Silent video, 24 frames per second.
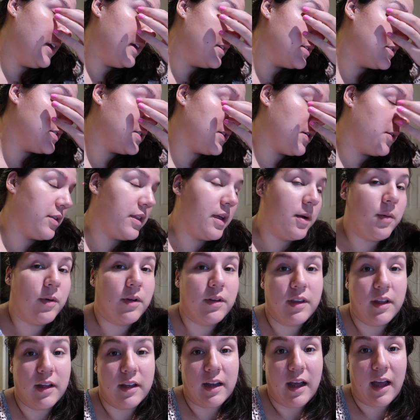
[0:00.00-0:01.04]
So they were
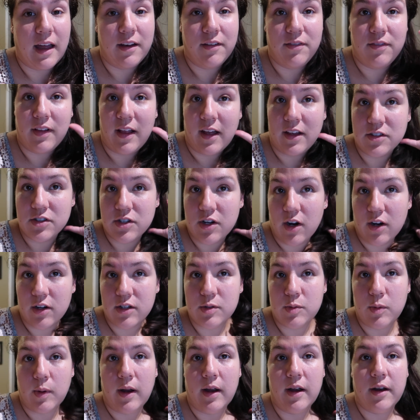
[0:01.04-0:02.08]
the kind of
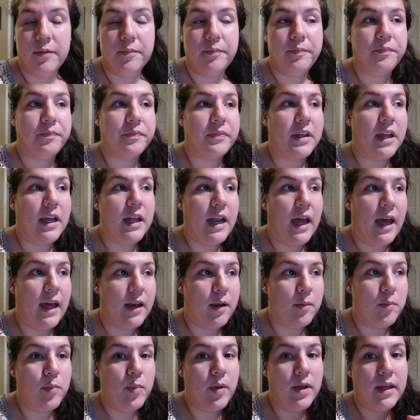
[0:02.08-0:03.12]
flashcards where it had
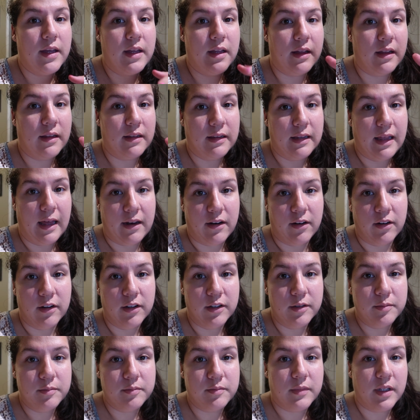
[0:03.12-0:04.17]
a big
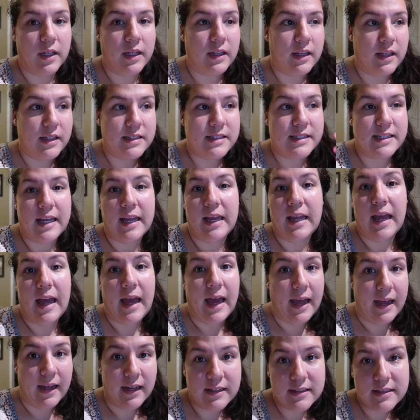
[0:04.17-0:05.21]
letter, like let's say
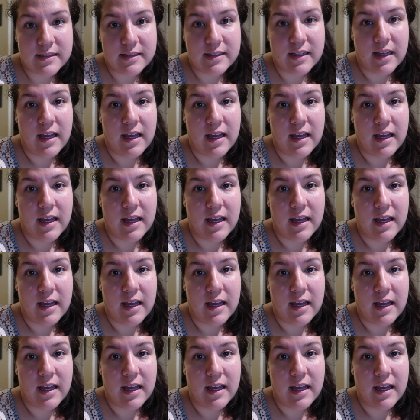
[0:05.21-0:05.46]
X,